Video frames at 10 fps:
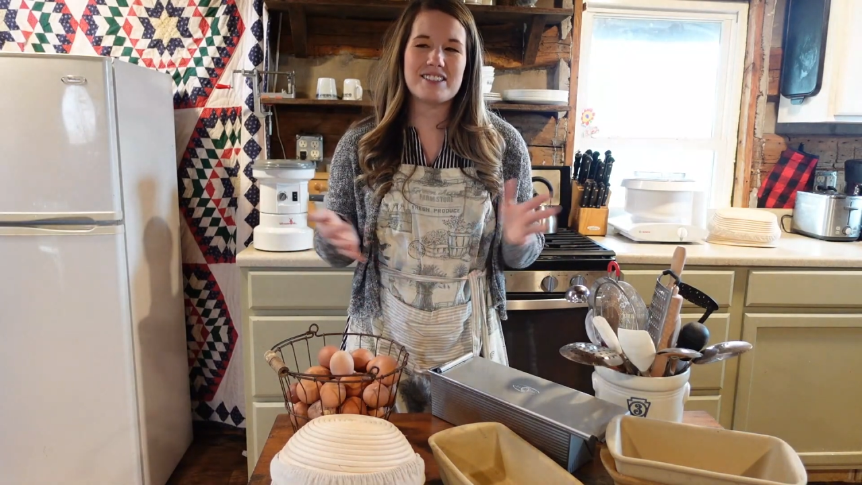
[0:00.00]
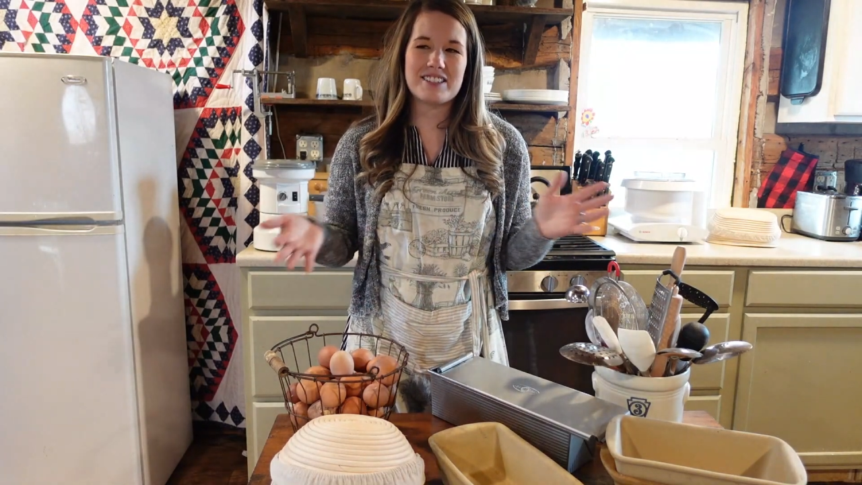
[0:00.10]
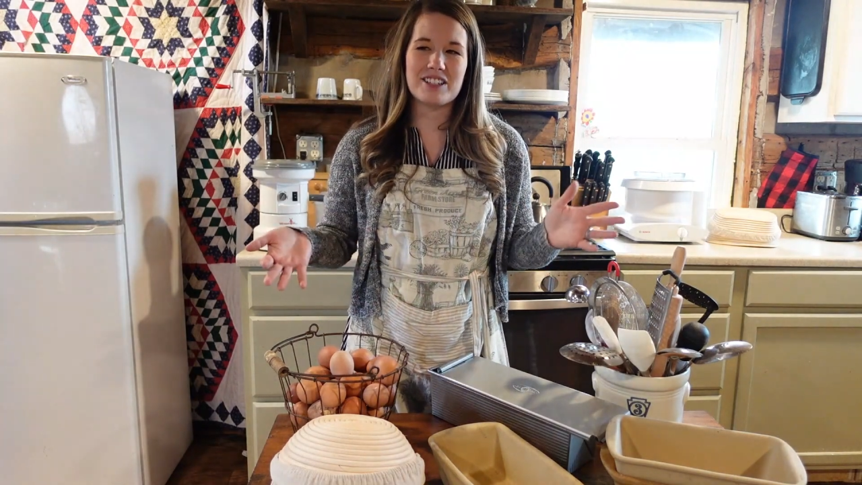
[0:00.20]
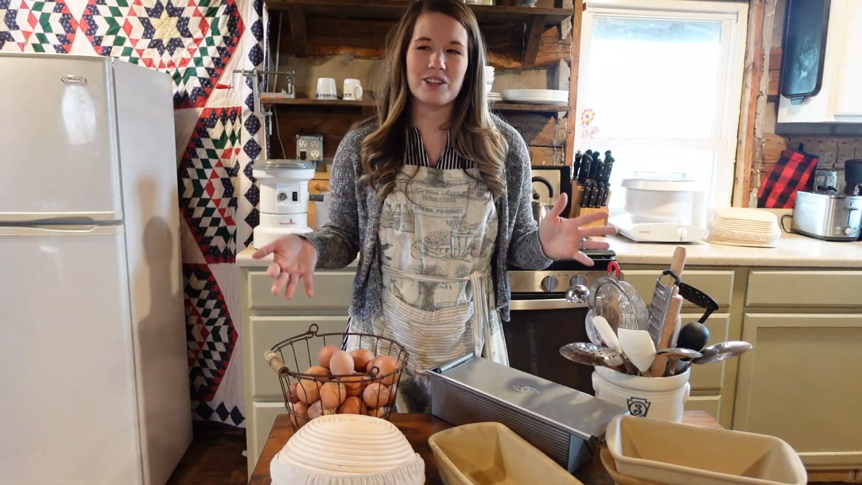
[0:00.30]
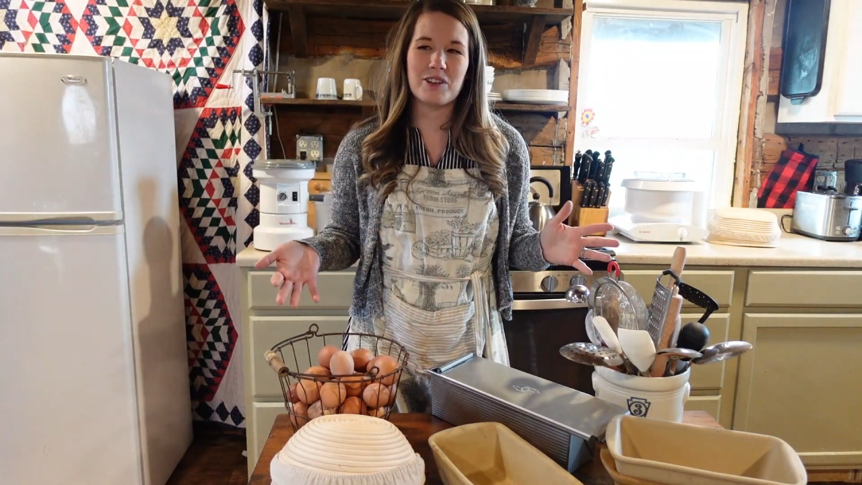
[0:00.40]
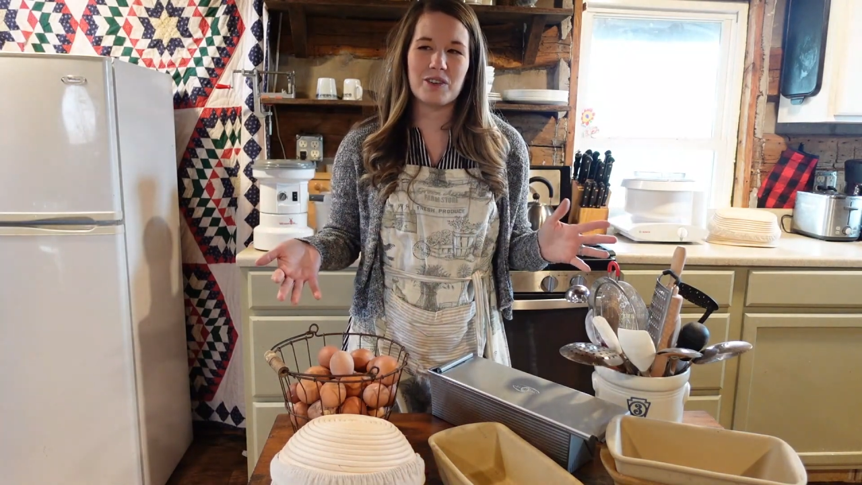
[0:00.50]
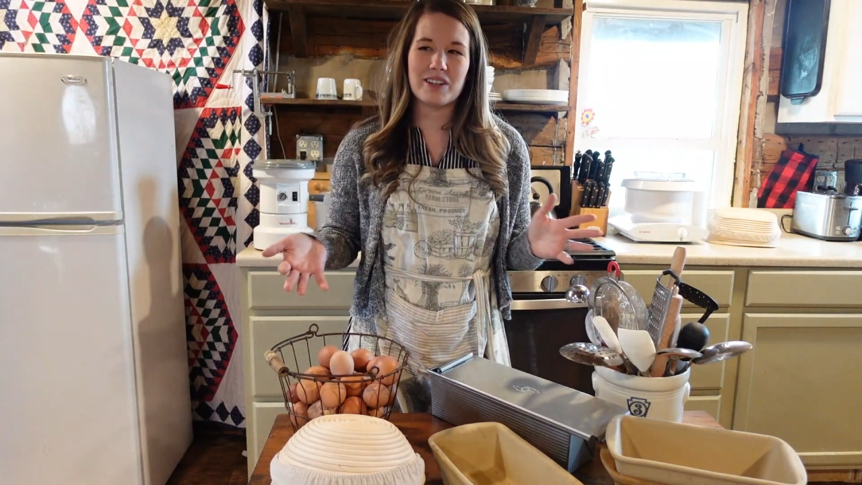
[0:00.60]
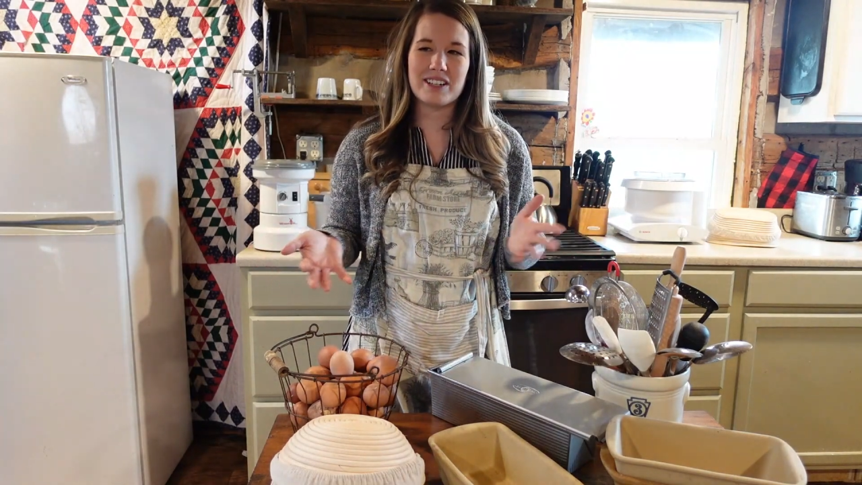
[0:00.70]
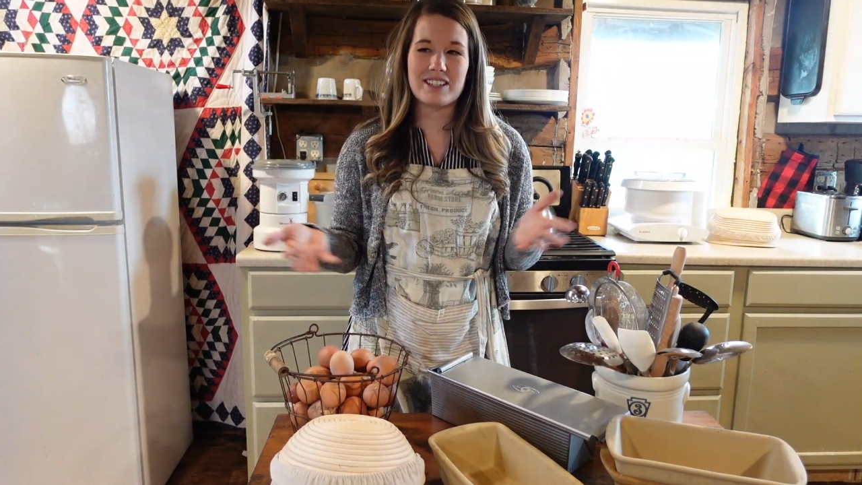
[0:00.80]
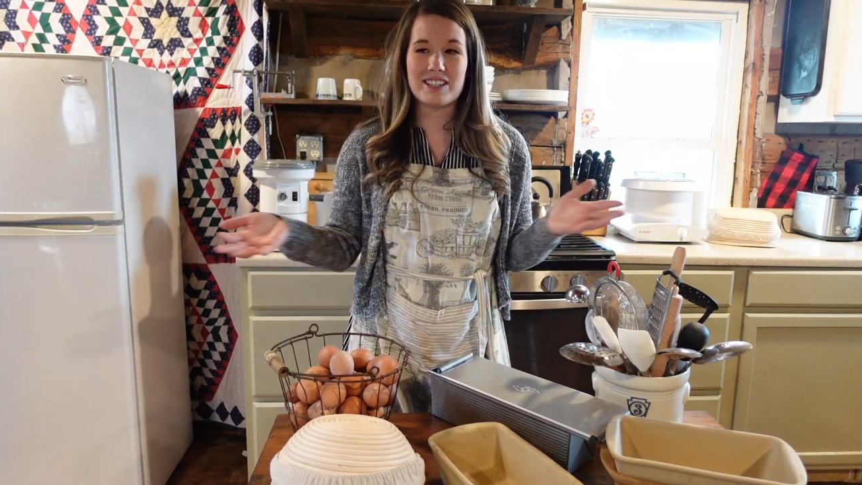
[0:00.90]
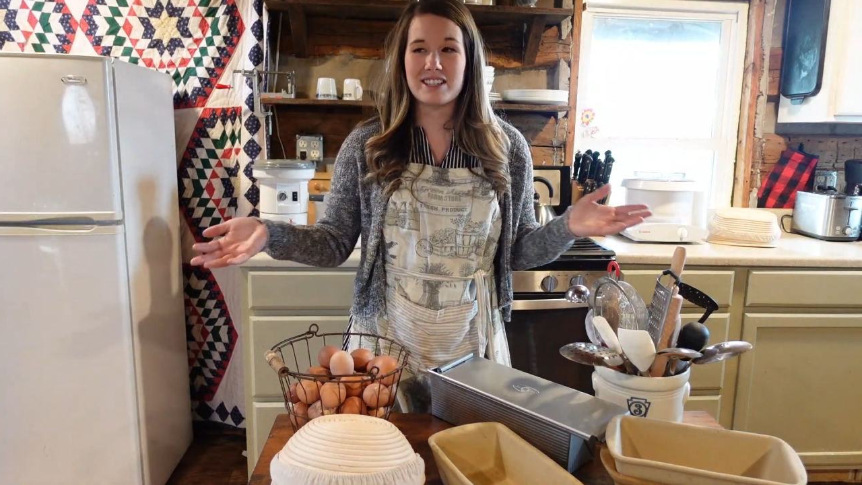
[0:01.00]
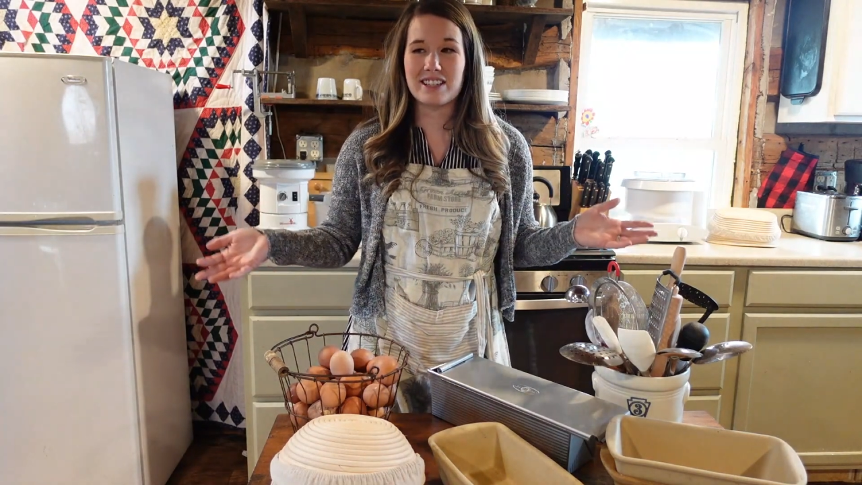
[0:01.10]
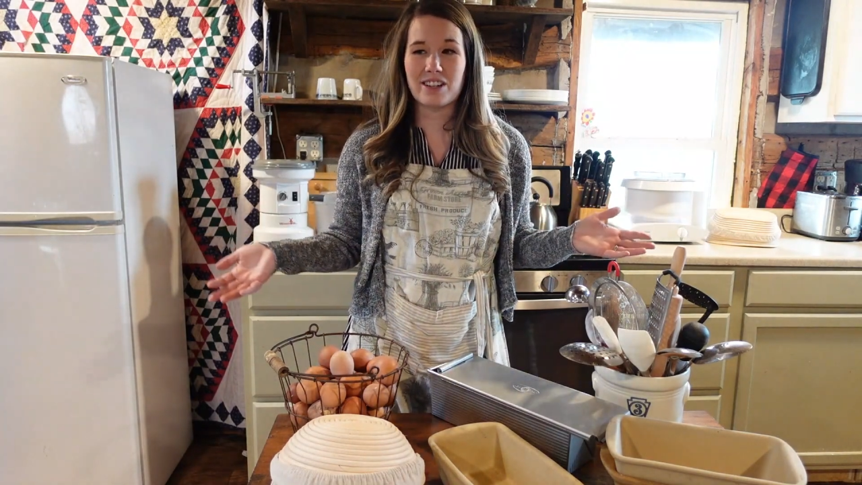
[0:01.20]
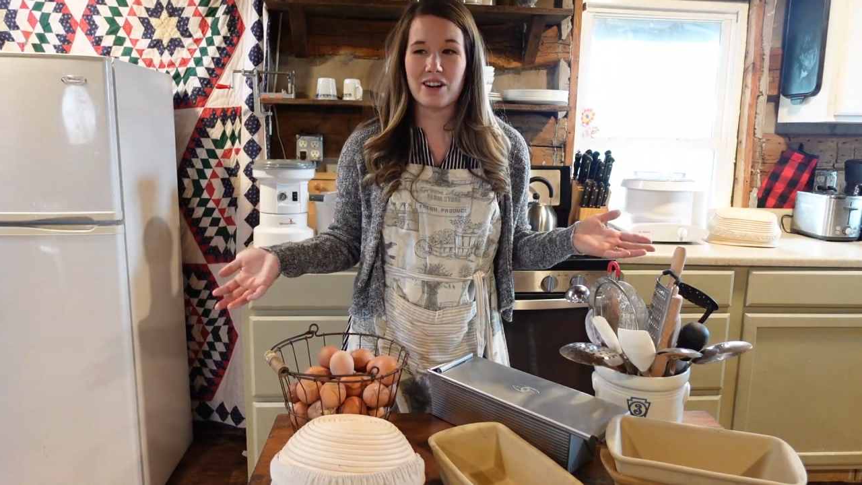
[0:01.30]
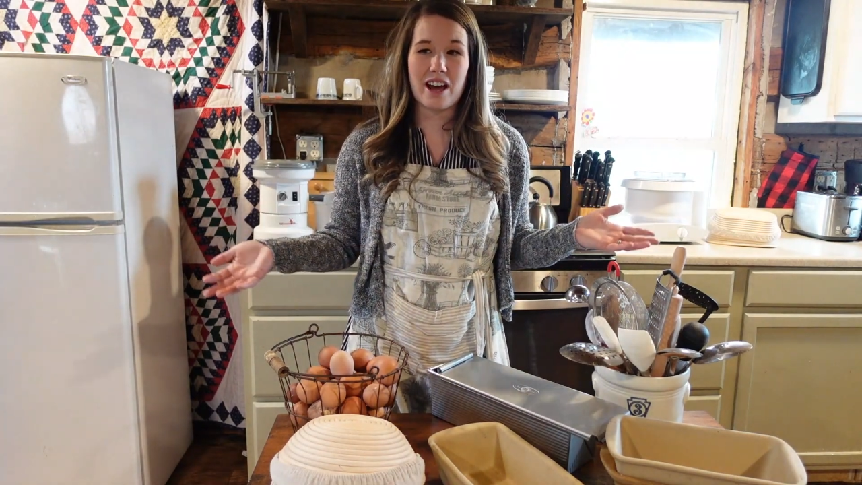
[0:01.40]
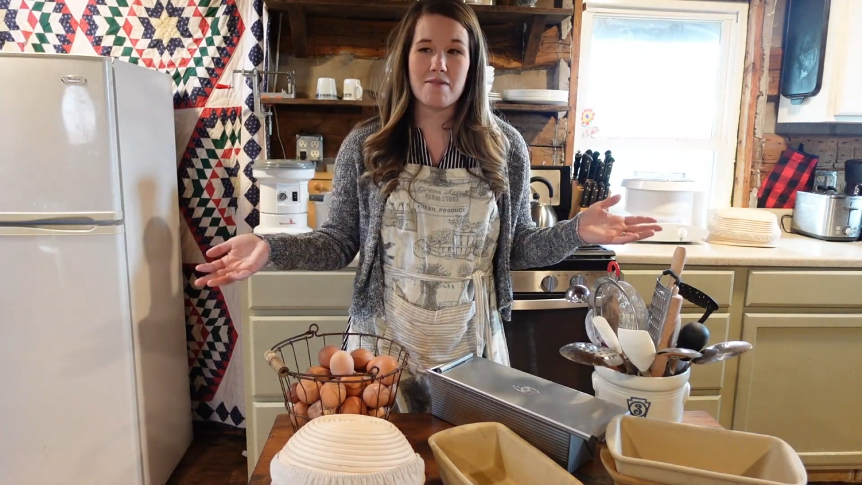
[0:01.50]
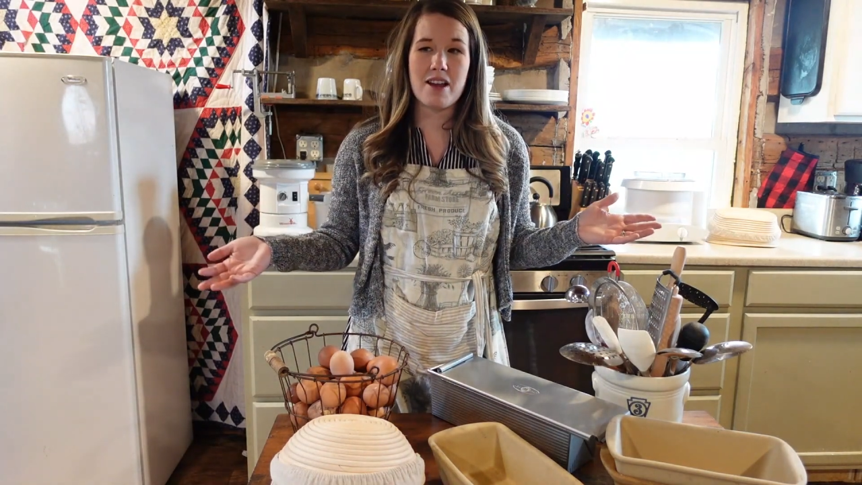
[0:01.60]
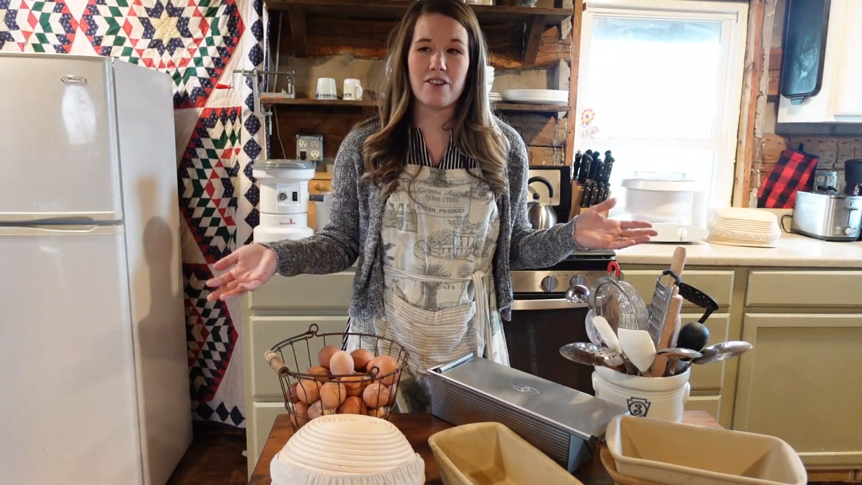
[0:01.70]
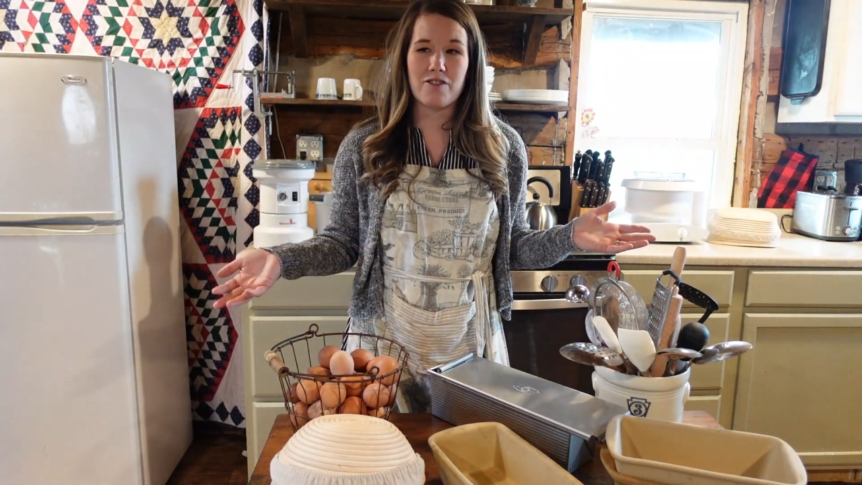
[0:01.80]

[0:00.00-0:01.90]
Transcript: to just learn how to make it